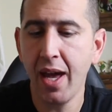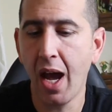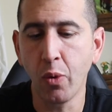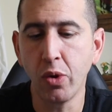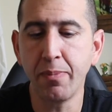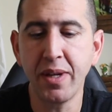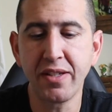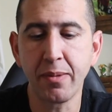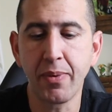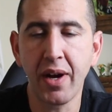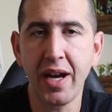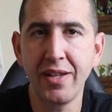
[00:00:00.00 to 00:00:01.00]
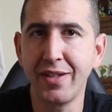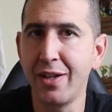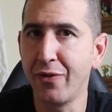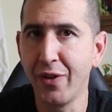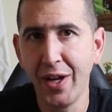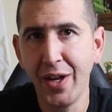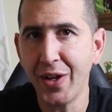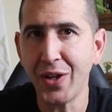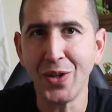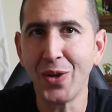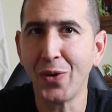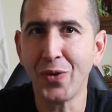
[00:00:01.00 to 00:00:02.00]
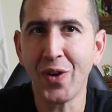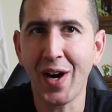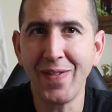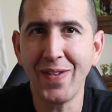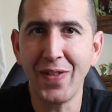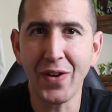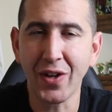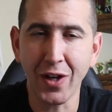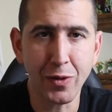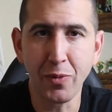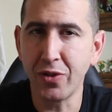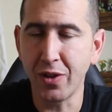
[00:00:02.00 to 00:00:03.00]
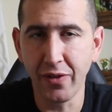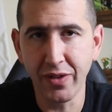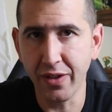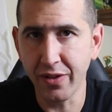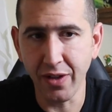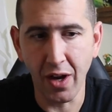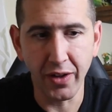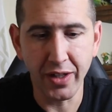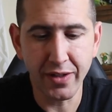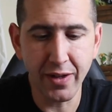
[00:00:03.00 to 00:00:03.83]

I wouldn't be surprised if you don't find that their customer service is solid.